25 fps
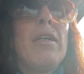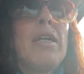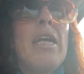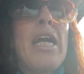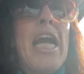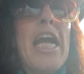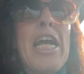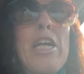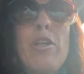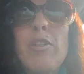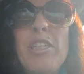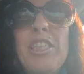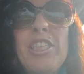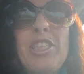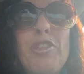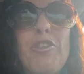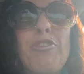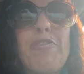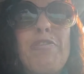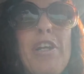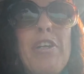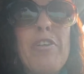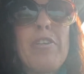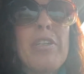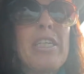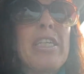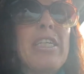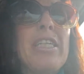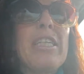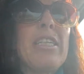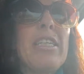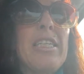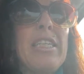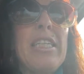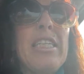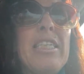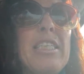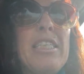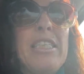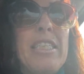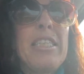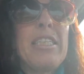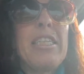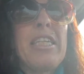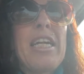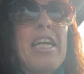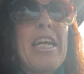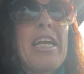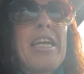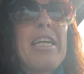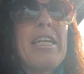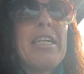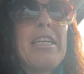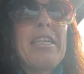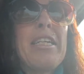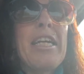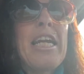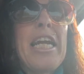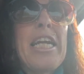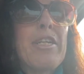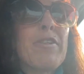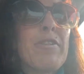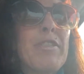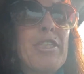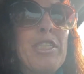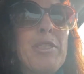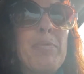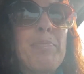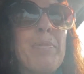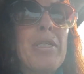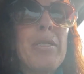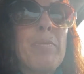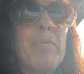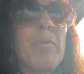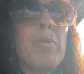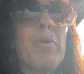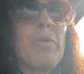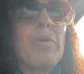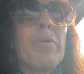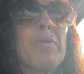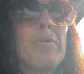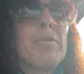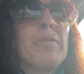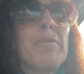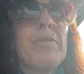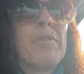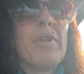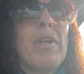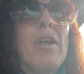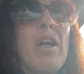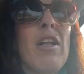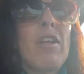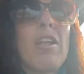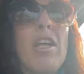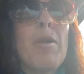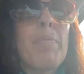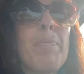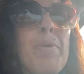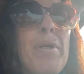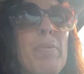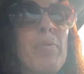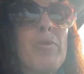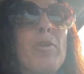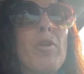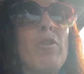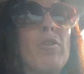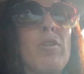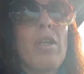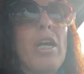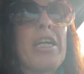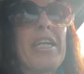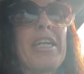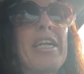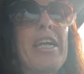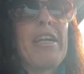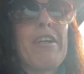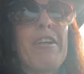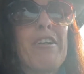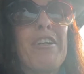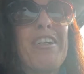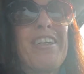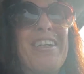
Aries are very easy to hate. Aries people. A lot of people don't like Aries.